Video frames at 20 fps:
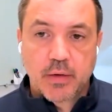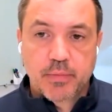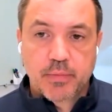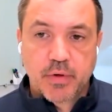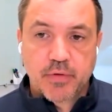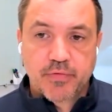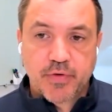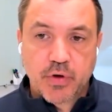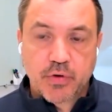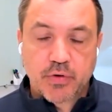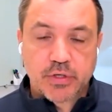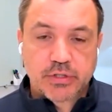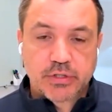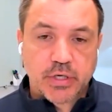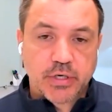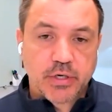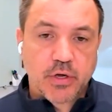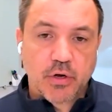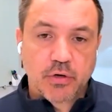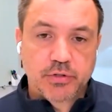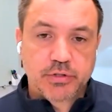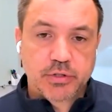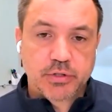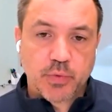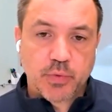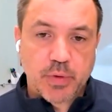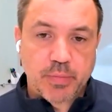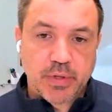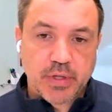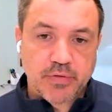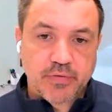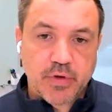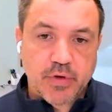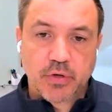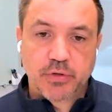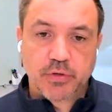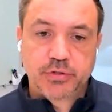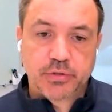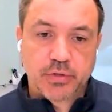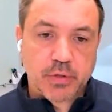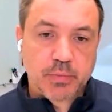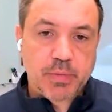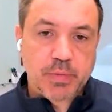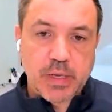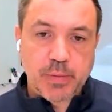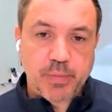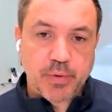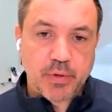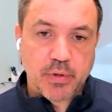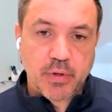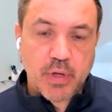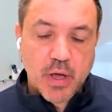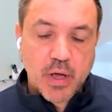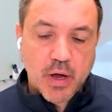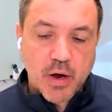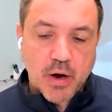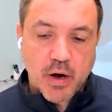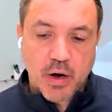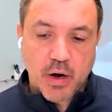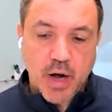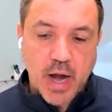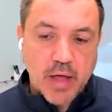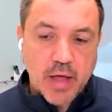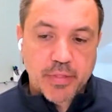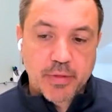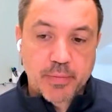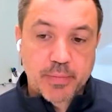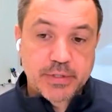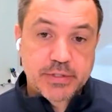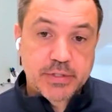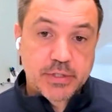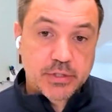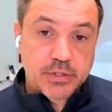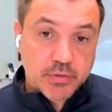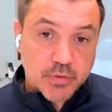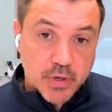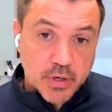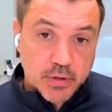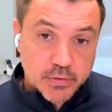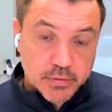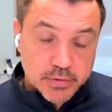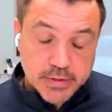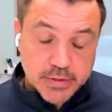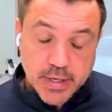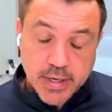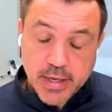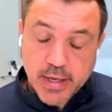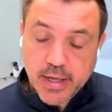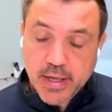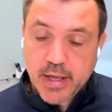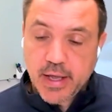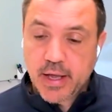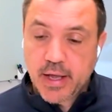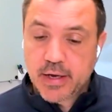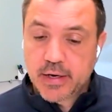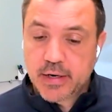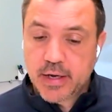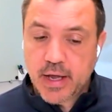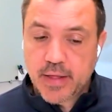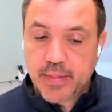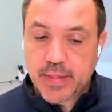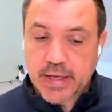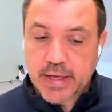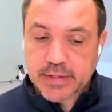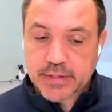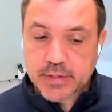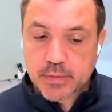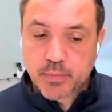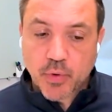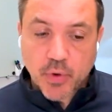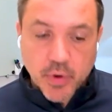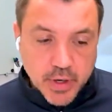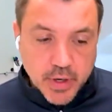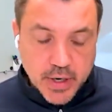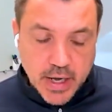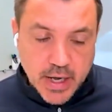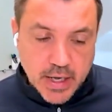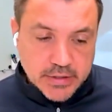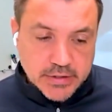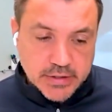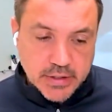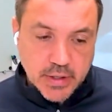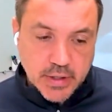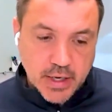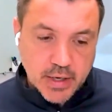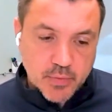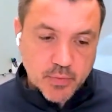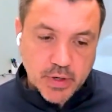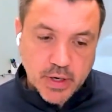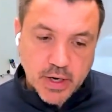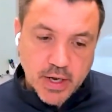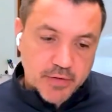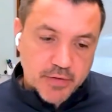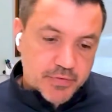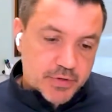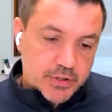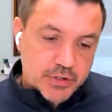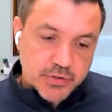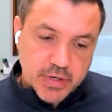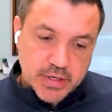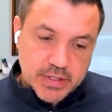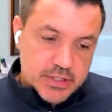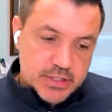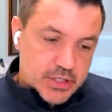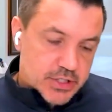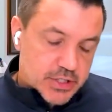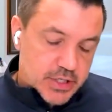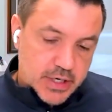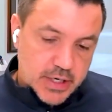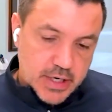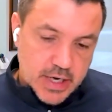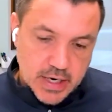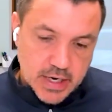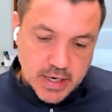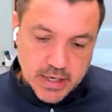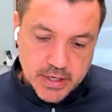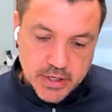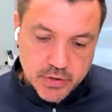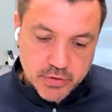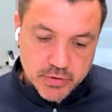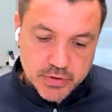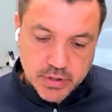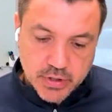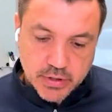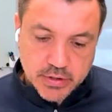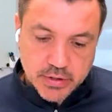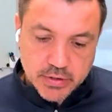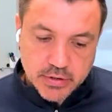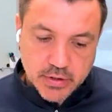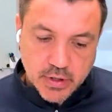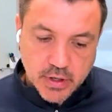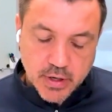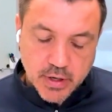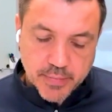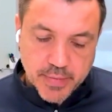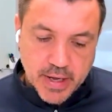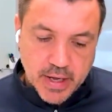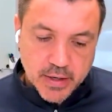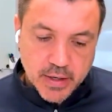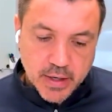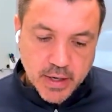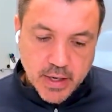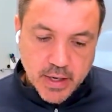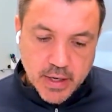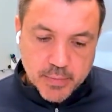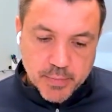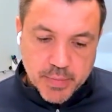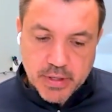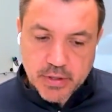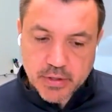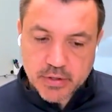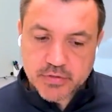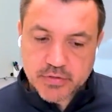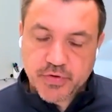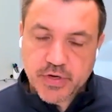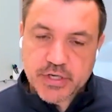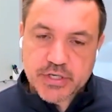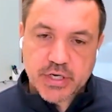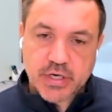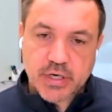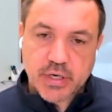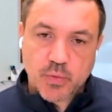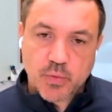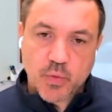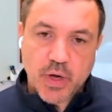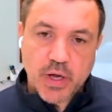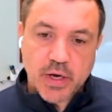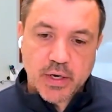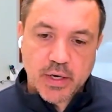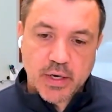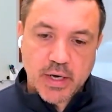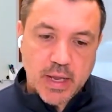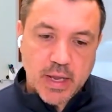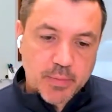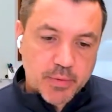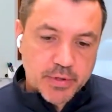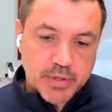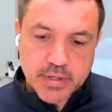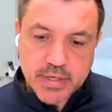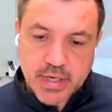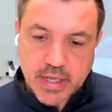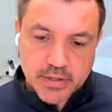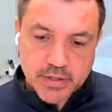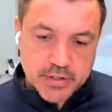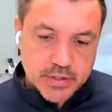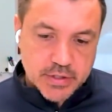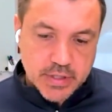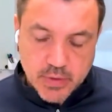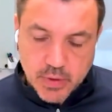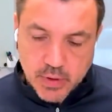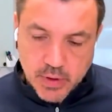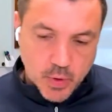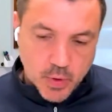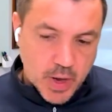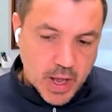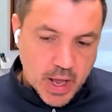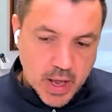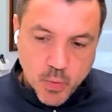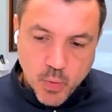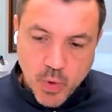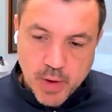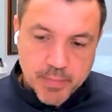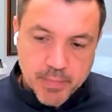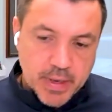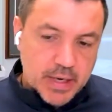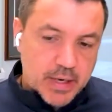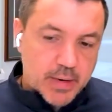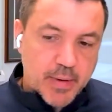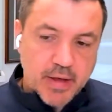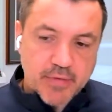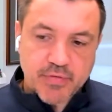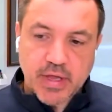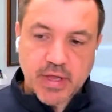focus on culture. We believe culture and people are how the business grows. And that's important to us, and would love to transition and let you start to talk about Peter's vision and what enabled intelligence, what made him have the